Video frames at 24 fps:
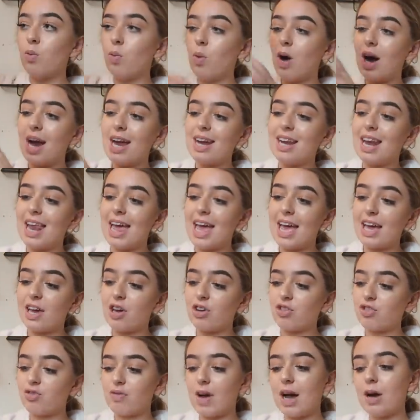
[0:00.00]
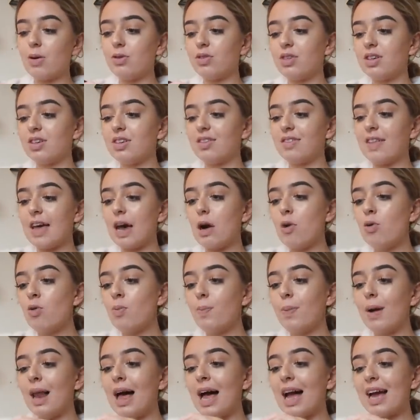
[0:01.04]
wide leg trousers trousers they're
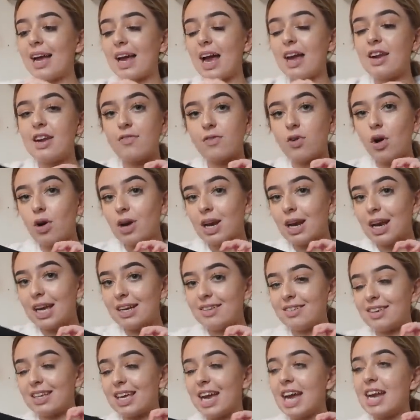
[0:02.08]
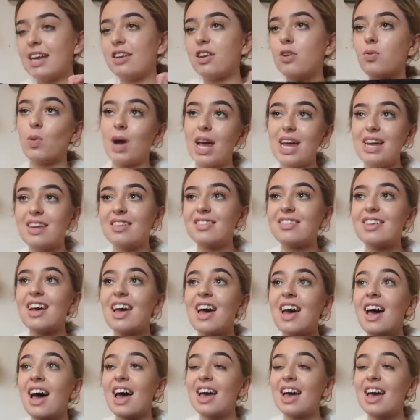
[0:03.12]
all black and they've got an elasticated waist